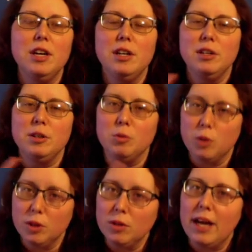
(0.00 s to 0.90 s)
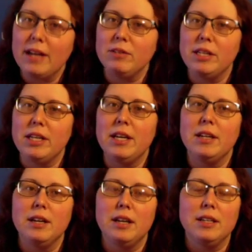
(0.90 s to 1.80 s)
you will likely
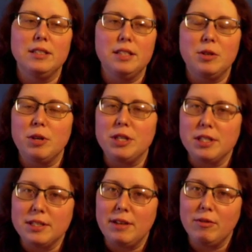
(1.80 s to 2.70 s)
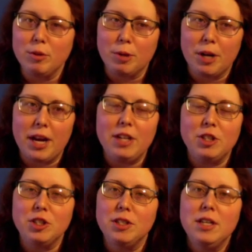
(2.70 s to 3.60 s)
get a decrease in self
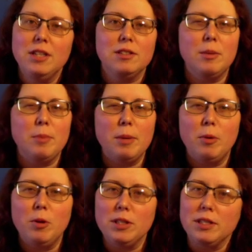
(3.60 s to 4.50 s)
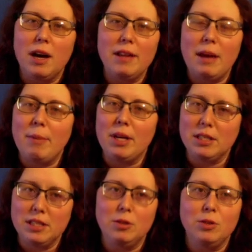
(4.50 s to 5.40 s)
lubrication some people it's not that big a
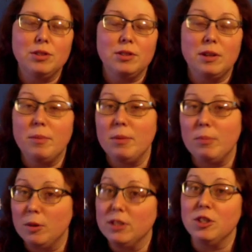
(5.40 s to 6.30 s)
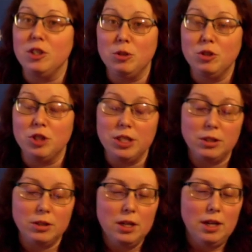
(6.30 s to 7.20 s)
deal some people it's a huge
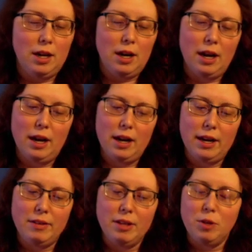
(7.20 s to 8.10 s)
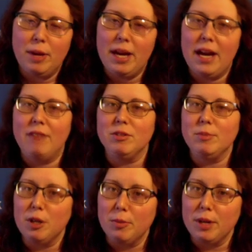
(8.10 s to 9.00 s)
deal uh, and then you may have some
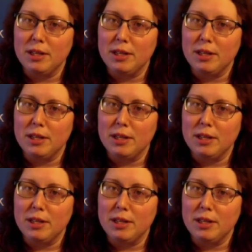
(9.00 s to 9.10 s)
intermittent